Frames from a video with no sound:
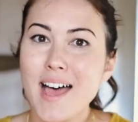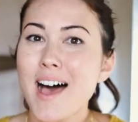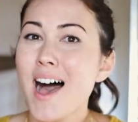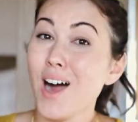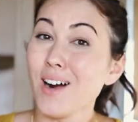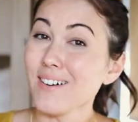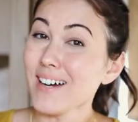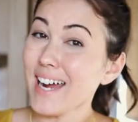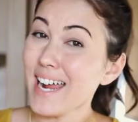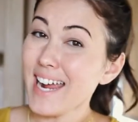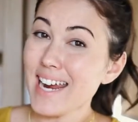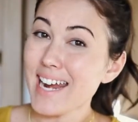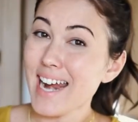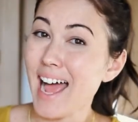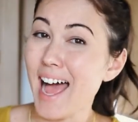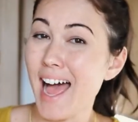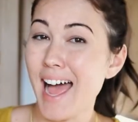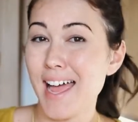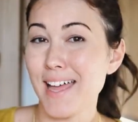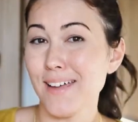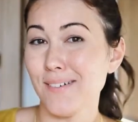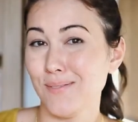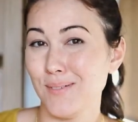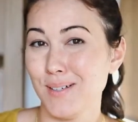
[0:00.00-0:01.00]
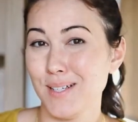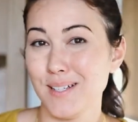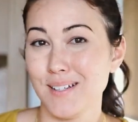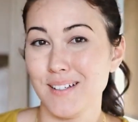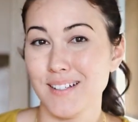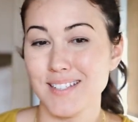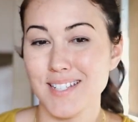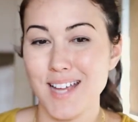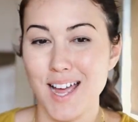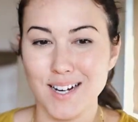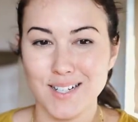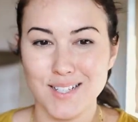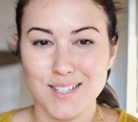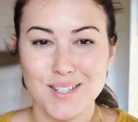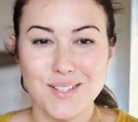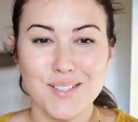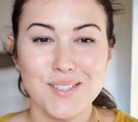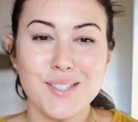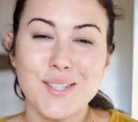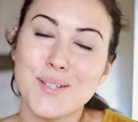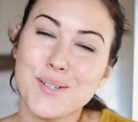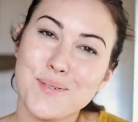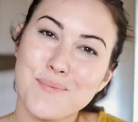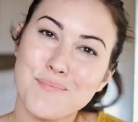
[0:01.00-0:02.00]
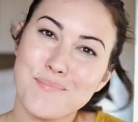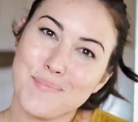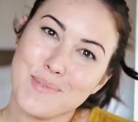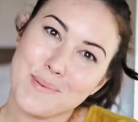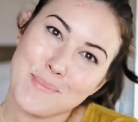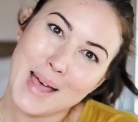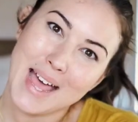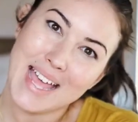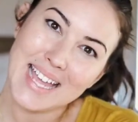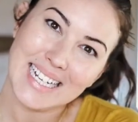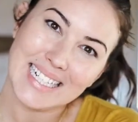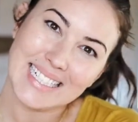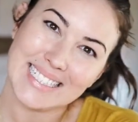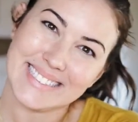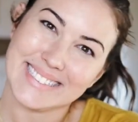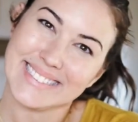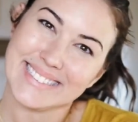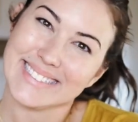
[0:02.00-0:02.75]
All right, I will talk to you soon. Bye bye.